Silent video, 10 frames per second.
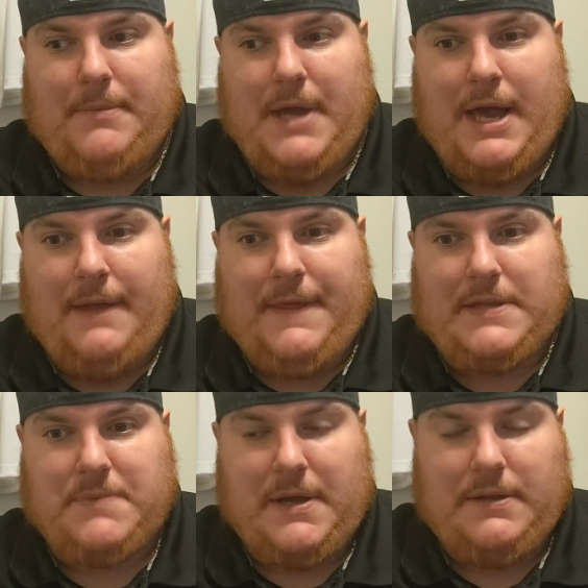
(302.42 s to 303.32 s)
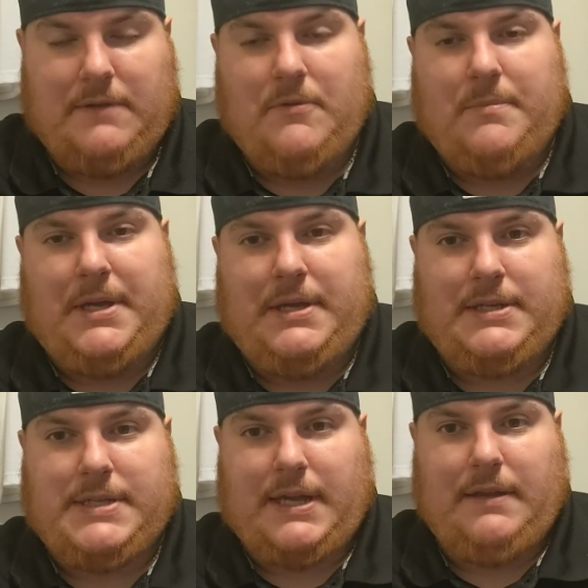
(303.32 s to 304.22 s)
not. That's why I'll never be an
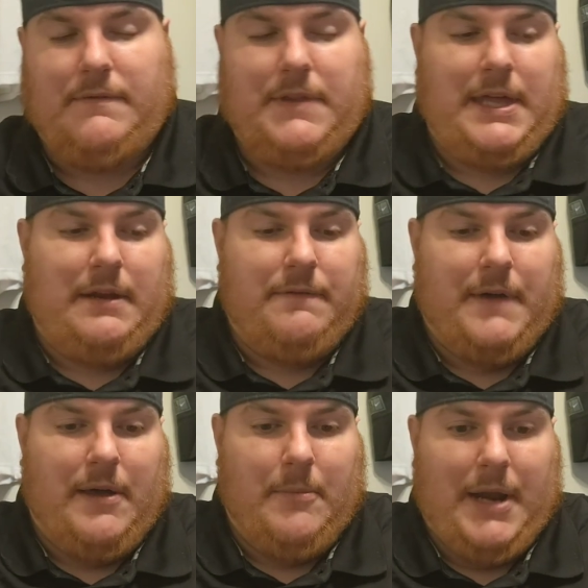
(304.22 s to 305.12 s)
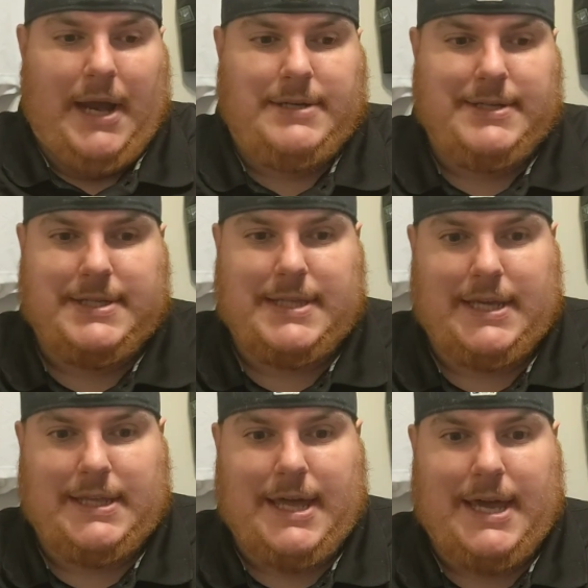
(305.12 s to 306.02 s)
executive in the NFL. But I just
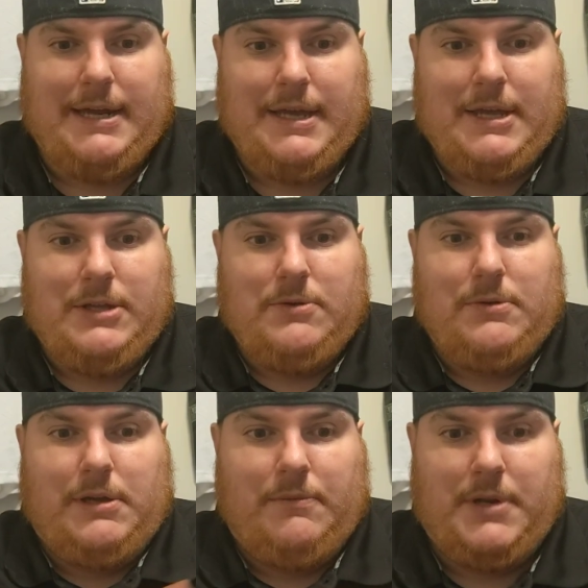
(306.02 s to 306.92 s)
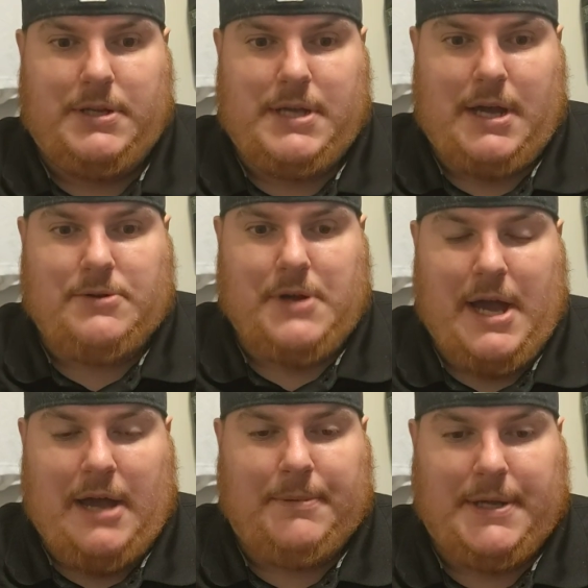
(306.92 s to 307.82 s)
think that you get rid of DeAndre
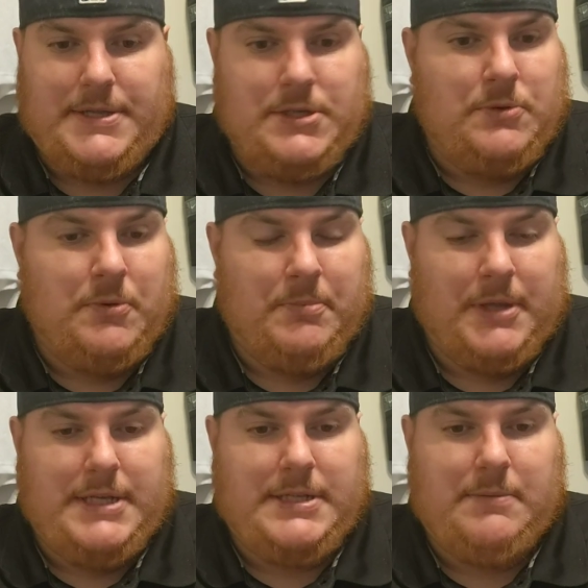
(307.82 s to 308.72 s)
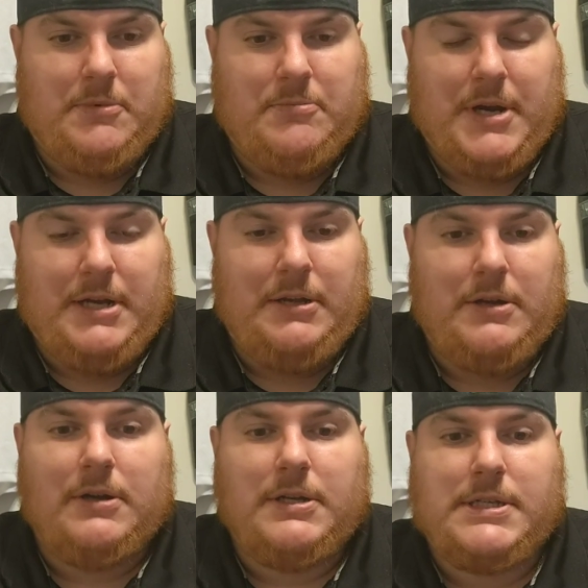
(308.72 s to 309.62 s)
Hopkins and you replace him with Brandin
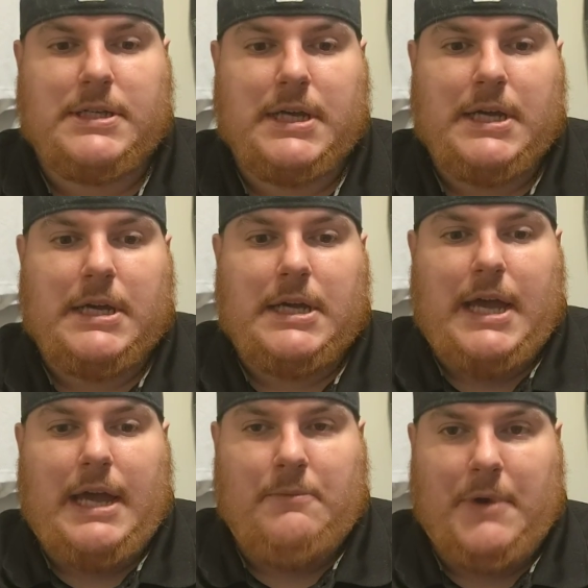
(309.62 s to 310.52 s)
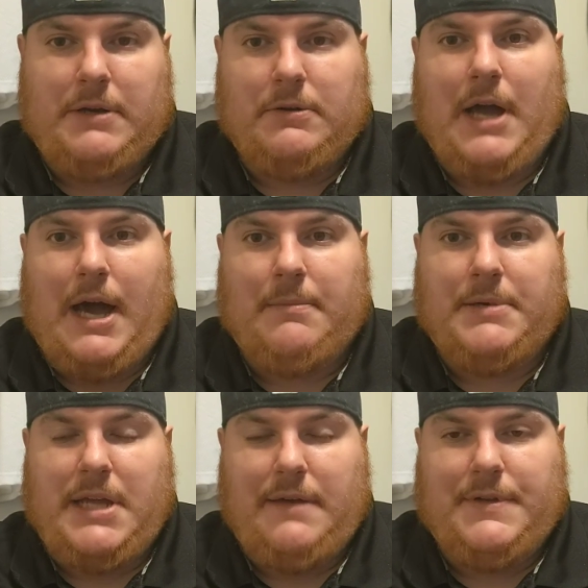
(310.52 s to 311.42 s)
Cooks and Randall Cobb and
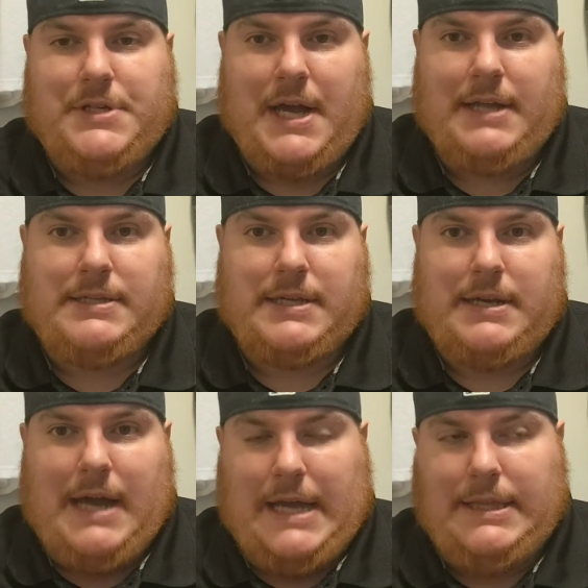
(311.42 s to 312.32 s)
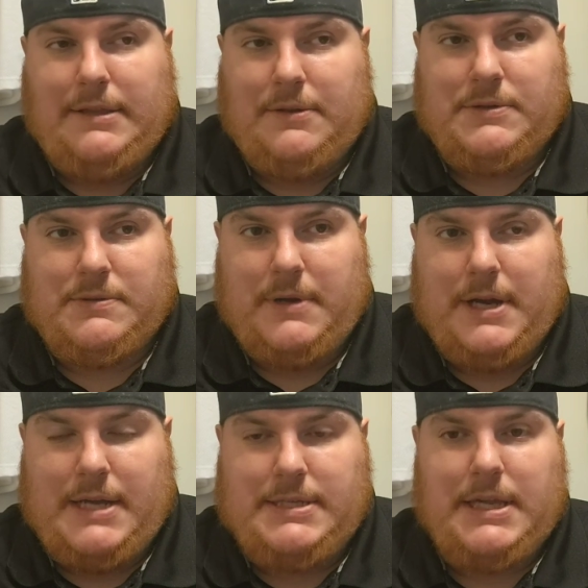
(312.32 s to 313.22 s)
David Johnson. I think those three
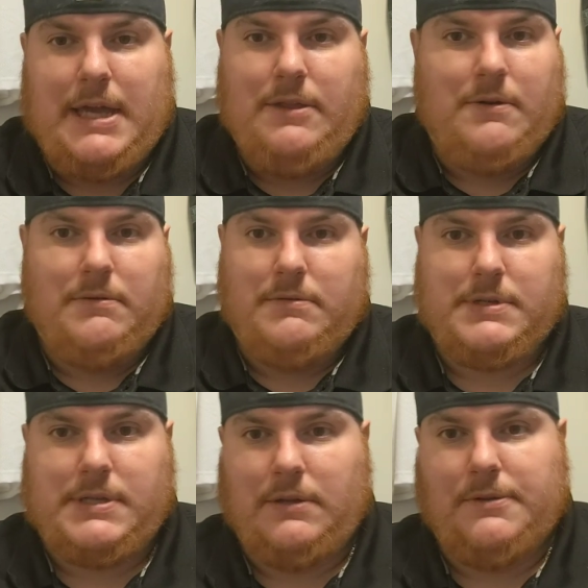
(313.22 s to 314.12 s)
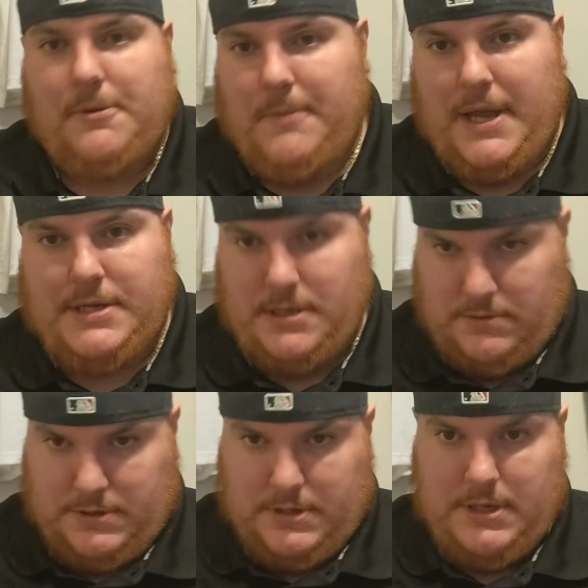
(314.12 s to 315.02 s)
guys together still don't match how
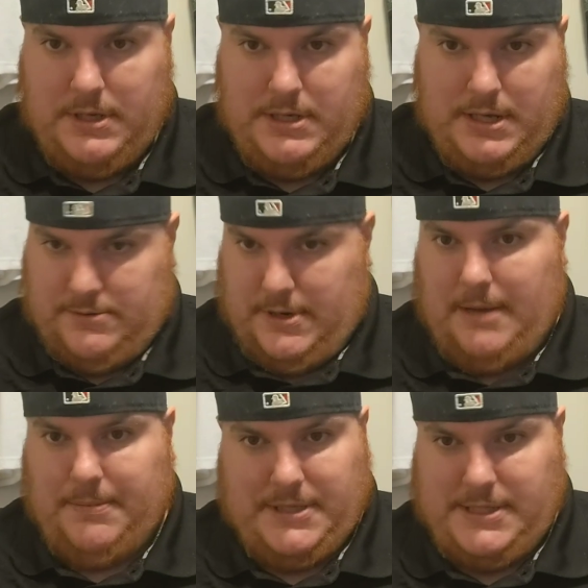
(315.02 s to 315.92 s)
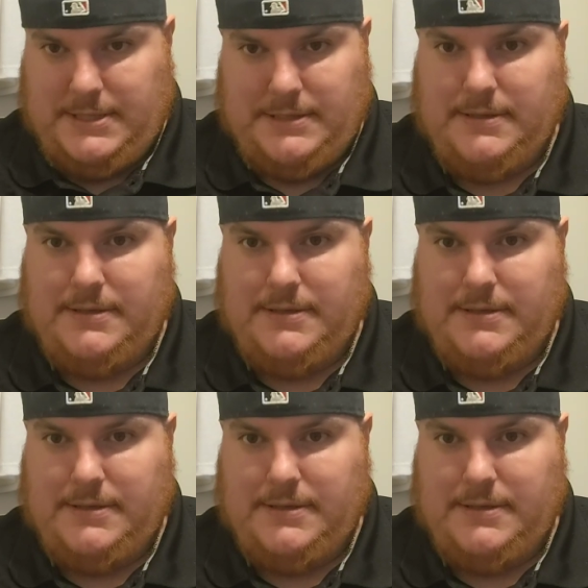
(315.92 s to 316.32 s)
good DeAndre Hopkins is.